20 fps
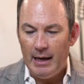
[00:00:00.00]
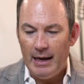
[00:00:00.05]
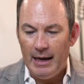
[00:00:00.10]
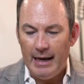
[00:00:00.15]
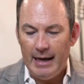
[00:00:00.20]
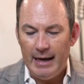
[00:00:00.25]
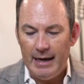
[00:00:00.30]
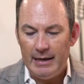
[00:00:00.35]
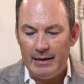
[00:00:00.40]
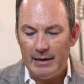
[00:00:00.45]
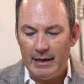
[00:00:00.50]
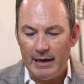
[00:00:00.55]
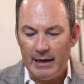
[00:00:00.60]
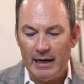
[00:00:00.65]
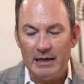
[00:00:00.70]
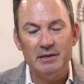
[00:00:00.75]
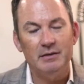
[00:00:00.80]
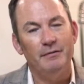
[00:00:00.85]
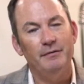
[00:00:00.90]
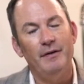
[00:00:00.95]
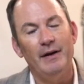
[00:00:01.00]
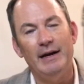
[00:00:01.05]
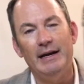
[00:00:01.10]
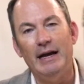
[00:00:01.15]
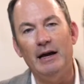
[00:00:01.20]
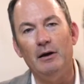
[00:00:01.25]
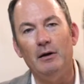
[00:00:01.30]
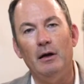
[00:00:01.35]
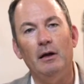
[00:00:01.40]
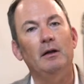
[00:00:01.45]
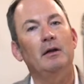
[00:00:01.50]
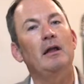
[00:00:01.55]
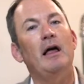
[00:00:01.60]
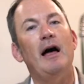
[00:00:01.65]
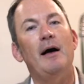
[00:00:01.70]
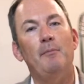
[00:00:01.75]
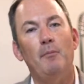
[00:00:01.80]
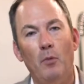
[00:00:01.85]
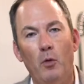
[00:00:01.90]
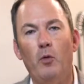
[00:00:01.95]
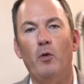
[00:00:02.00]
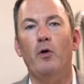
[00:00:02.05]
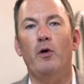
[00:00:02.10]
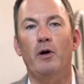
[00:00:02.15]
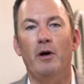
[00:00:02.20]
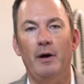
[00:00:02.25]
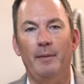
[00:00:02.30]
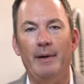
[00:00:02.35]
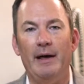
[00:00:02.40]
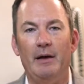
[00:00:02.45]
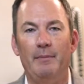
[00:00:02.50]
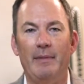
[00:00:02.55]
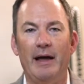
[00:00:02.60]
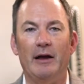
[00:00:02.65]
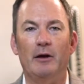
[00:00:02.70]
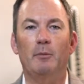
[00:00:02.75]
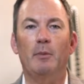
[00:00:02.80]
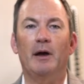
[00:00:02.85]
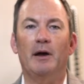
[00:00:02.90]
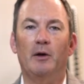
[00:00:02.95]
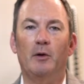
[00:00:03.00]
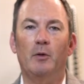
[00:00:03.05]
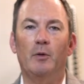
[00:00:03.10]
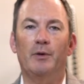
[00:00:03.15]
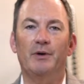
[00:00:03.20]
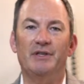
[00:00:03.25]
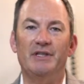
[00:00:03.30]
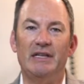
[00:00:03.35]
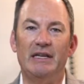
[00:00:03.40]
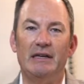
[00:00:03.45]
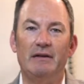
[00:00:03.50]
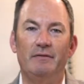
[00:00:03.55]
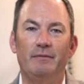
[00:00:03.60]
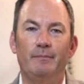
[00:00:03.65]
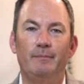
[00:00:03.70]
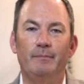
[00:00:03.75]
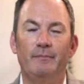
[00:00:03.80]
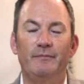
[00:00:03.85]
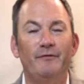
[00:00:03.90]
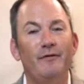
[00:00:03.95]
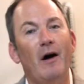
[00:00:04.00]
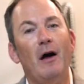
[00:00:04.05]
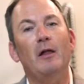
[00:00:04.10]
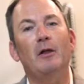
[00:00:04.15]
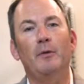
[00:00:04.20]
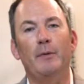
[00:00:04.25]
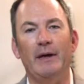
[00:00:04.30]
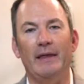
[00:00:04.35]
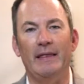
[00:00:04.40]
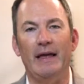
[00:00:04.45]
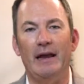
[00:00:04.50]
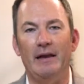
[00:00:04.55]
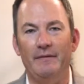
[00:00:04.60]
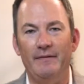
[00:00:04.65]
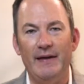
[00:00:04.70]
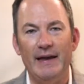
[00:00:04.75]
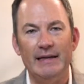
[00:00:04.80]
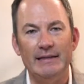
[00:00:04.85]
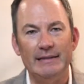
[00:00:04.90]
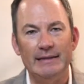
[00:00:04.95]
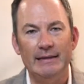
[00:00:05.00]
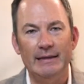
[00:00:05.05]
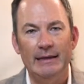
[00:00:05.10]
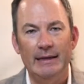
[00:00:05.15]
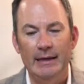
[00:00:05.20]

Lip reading: And I got to find out a lot more about Michael Bonaccorsi following that event.